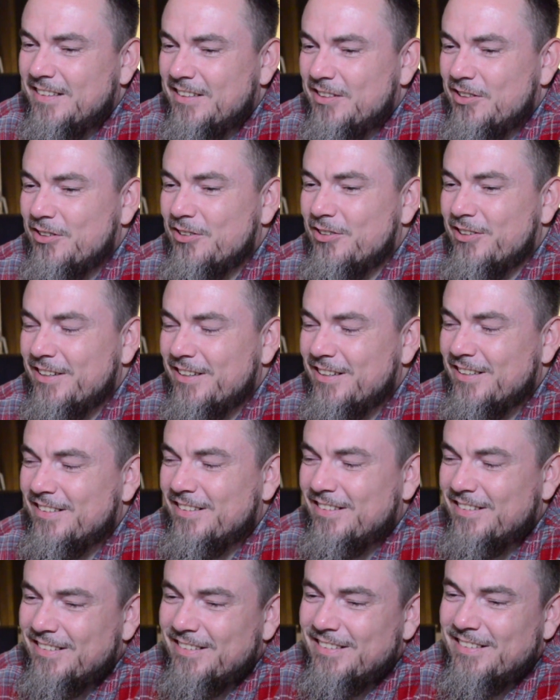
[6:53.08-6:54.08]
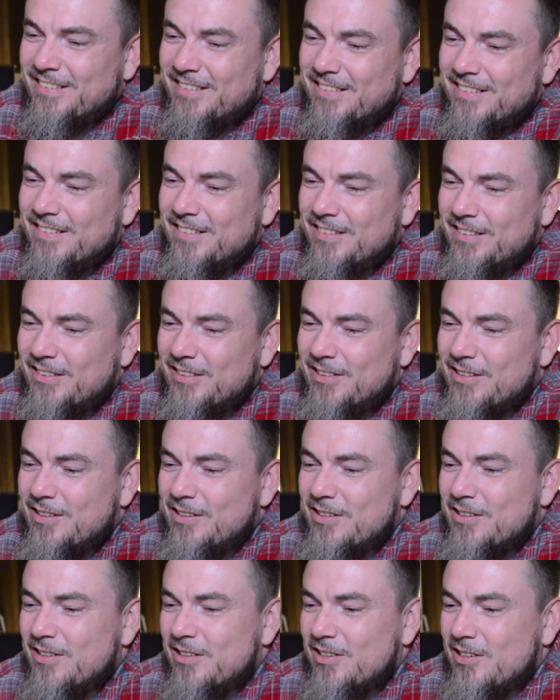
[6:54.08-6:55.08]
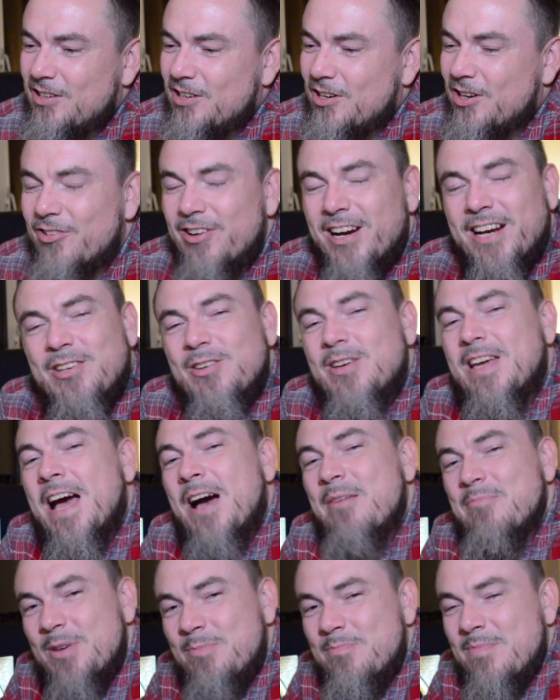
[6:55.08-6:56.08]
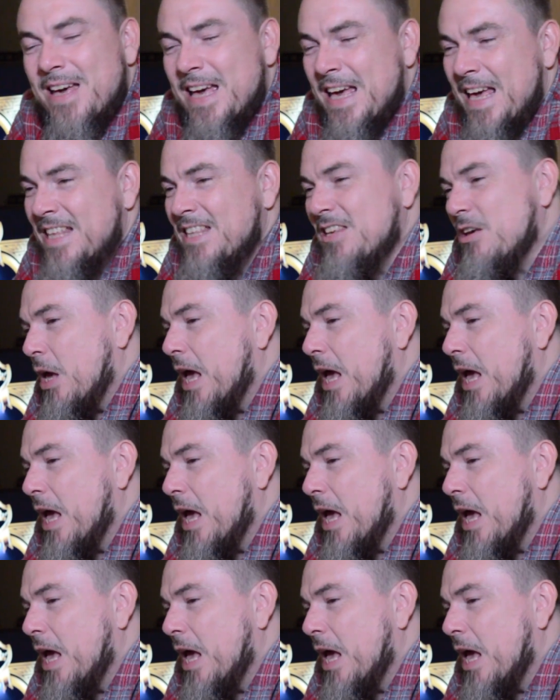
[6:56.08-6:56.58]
All right then. All right, you got me, man.